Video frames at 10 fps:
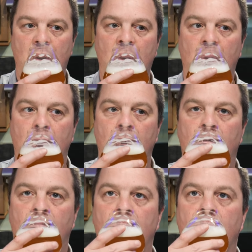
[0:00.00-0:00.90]

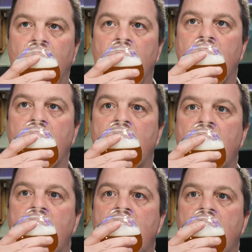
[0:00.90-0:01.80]

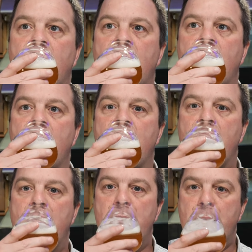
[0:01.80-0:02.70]

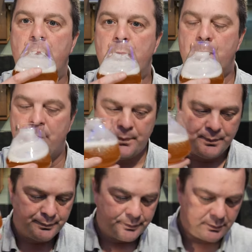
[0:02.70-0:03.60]

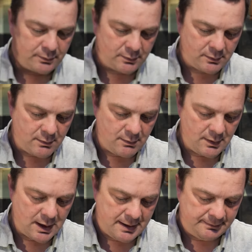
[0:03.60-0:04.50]

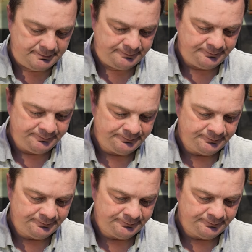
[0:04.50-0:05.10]
[no speech]